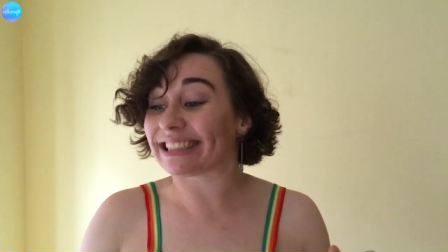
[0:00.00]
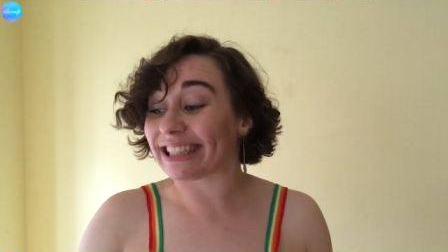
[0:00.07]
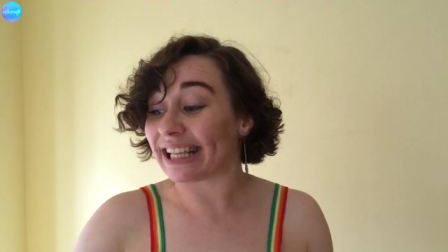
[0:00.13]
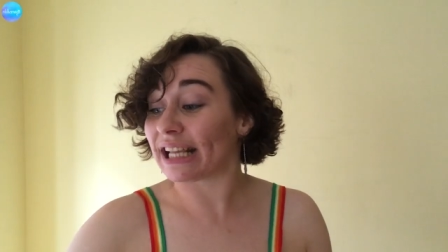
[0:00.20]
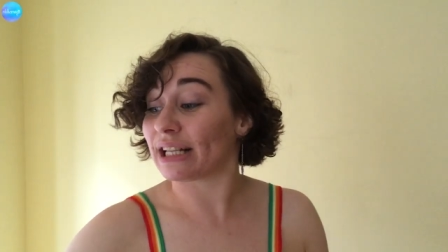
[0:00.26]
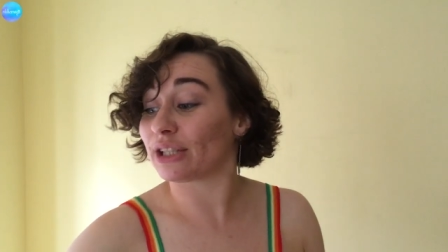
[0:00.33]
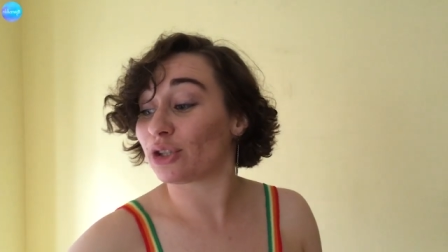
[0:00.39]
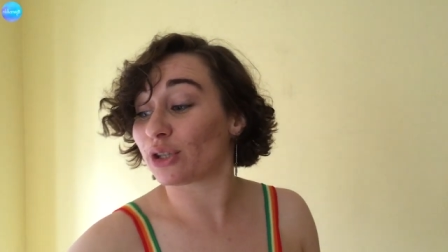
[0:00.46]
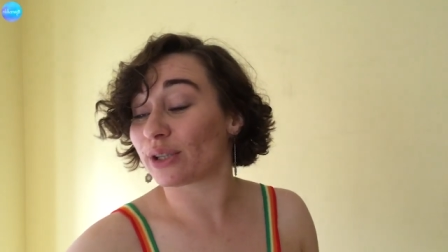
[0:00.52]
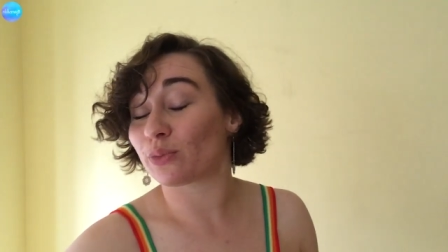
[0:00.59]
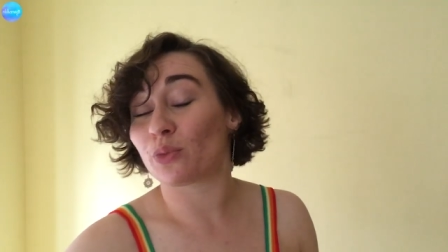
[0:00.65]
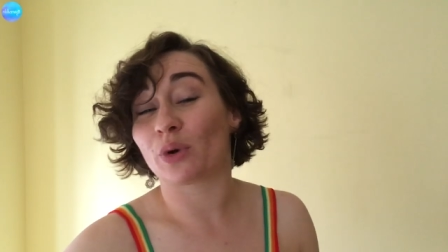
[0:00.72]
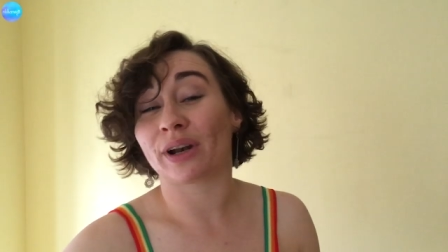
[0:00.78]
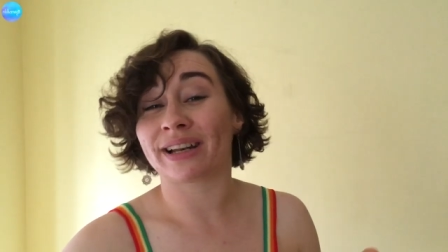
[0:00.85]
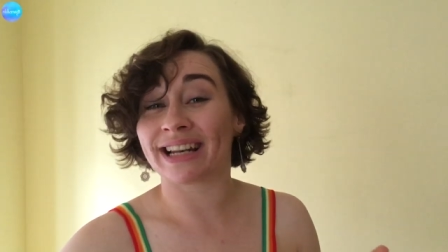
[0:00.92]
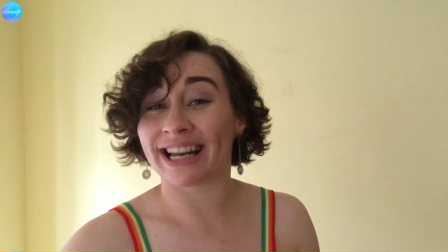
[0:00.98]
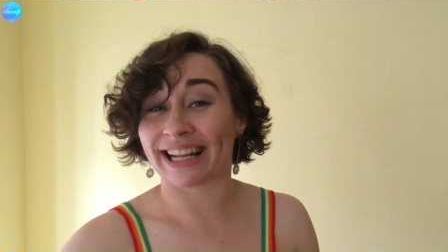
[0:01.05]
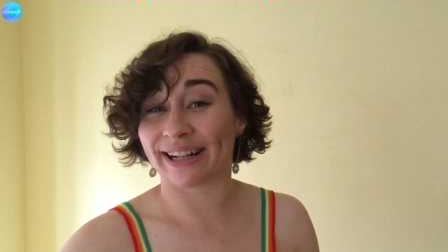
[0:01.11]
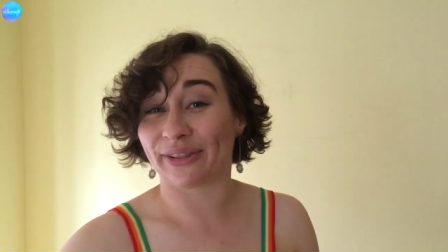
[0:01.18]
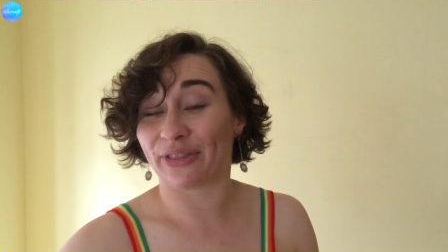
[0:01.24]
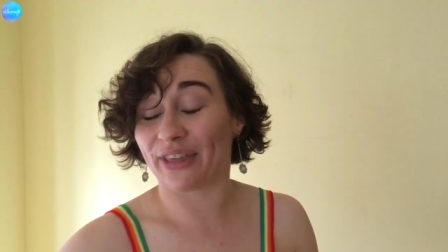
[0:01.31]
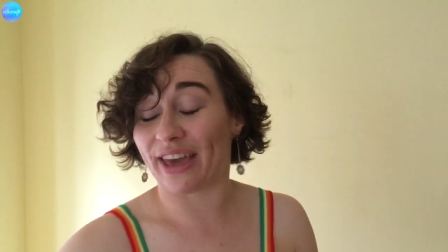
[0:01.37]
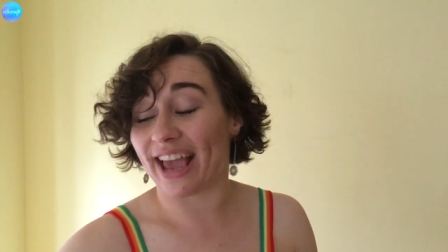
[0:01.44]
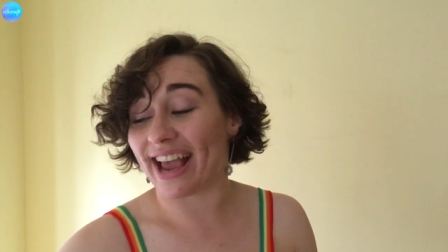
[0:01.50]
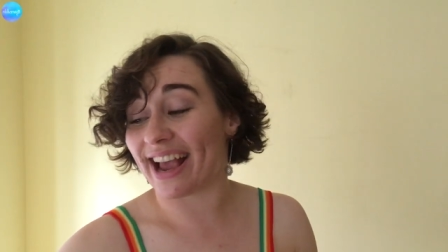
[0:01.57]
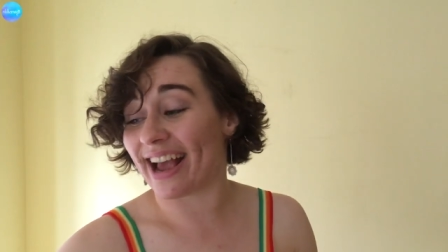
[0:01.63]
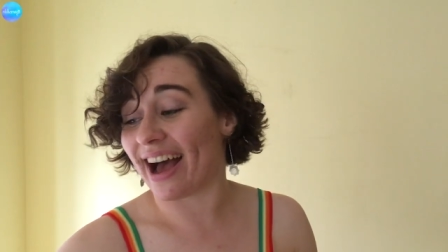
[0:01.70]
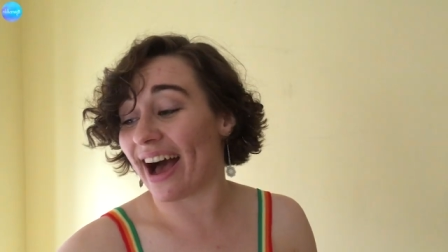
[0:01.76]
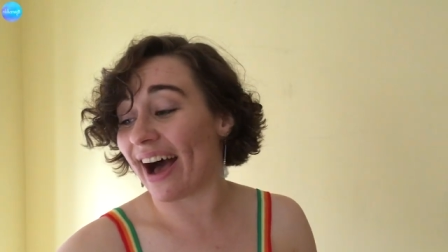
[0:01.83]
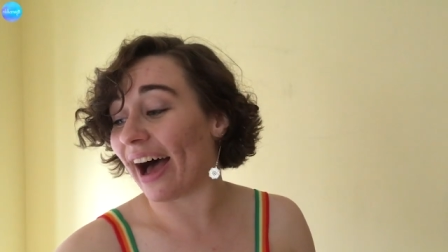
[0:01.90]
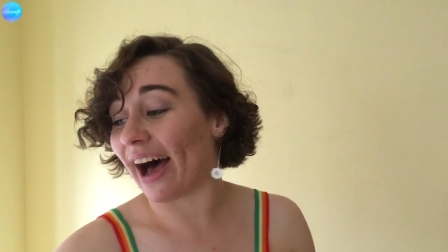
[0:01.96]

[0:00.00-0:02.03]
But just one little thing,